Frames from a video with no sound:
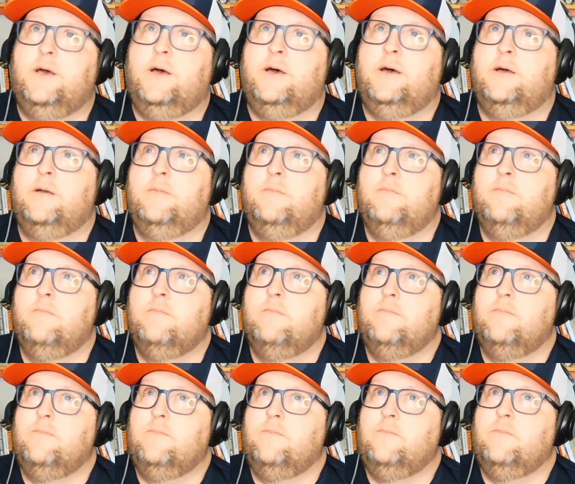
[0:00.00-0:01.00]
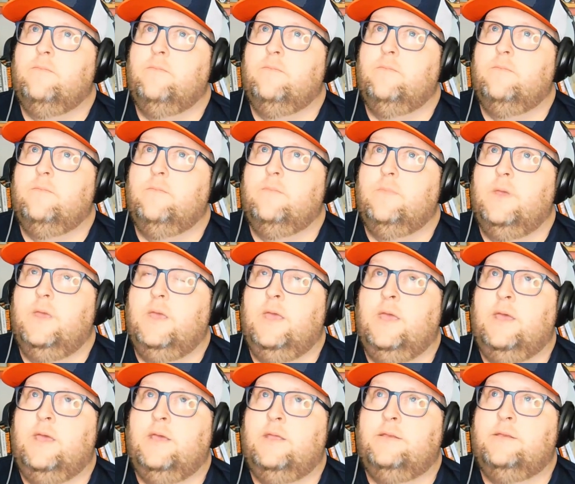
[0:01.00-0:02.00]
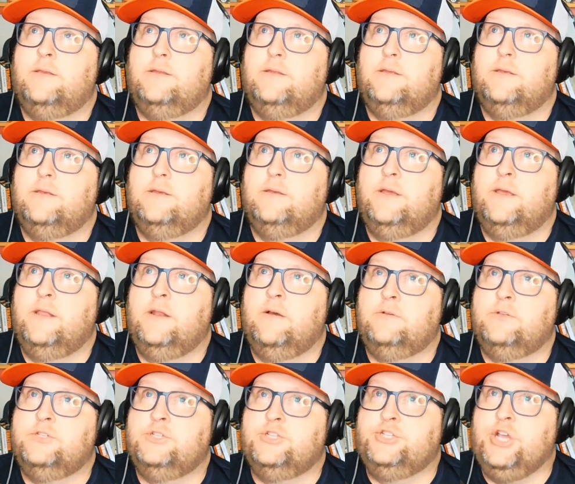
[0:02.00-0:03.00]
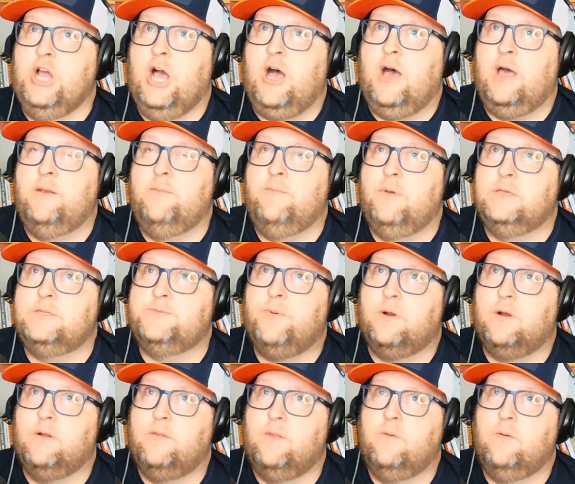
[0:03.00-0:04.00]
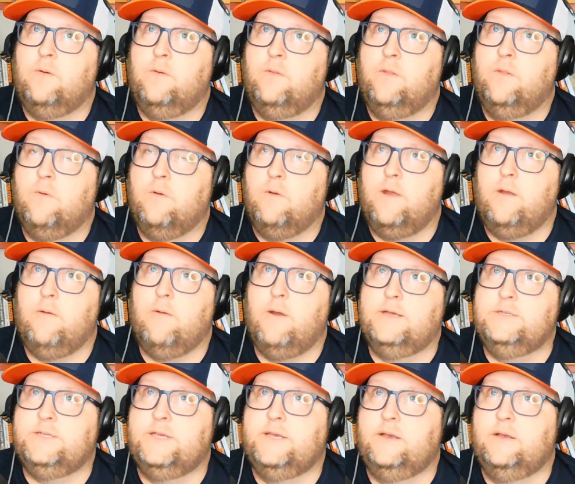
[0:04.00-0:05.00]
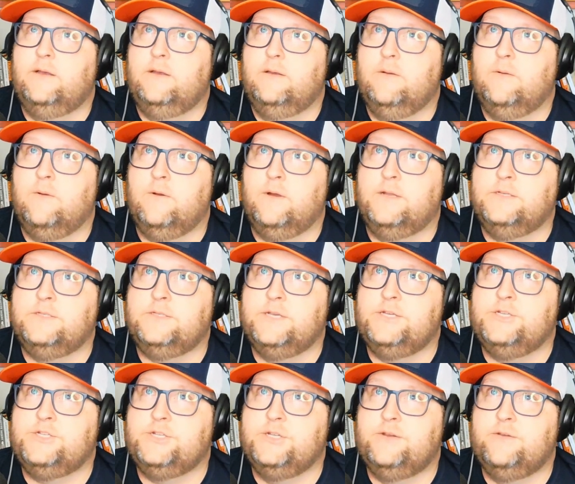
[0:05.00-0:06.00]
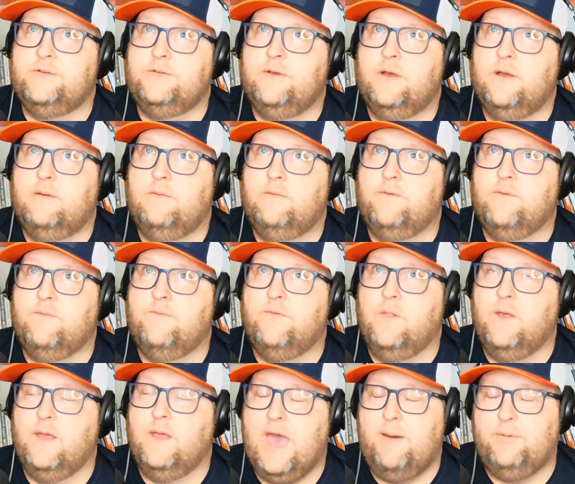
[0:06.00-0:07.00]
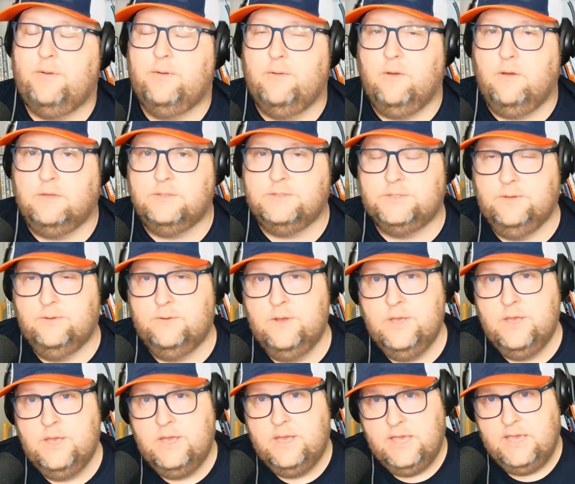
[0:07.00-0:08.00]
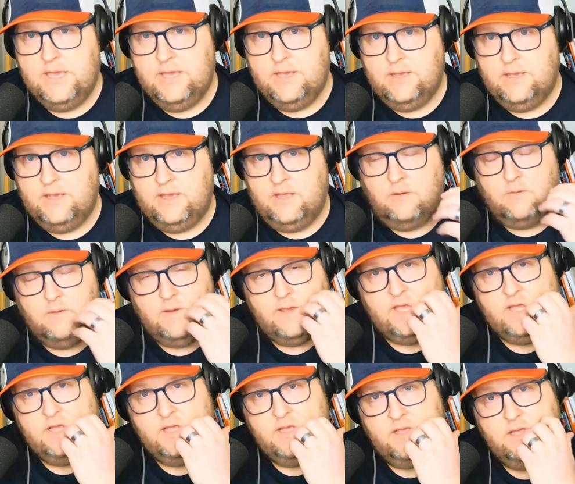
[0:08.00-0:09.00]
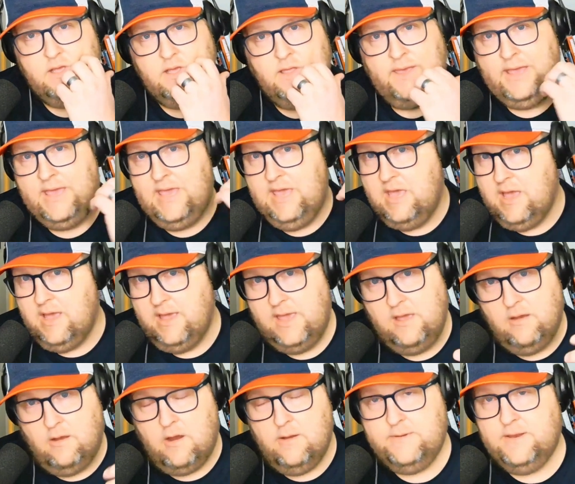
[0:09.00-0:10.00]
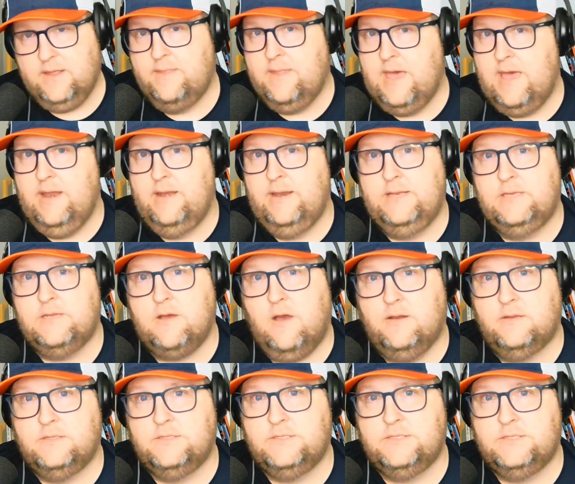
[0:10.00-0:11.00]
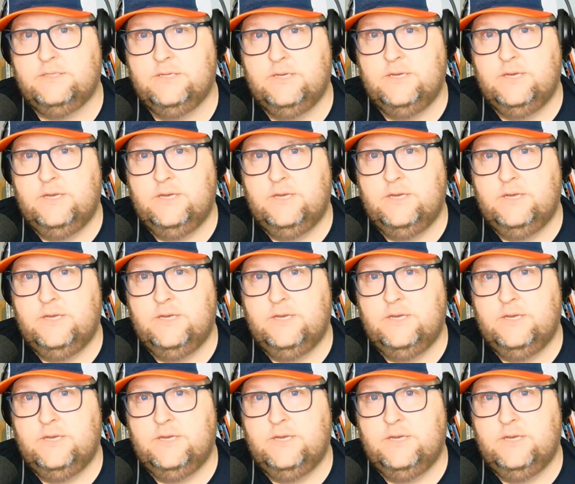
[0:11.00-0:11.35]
And you know, John is part of the Warrior Rising organization from Fuller Capital. Also, he harped on that, and he taught us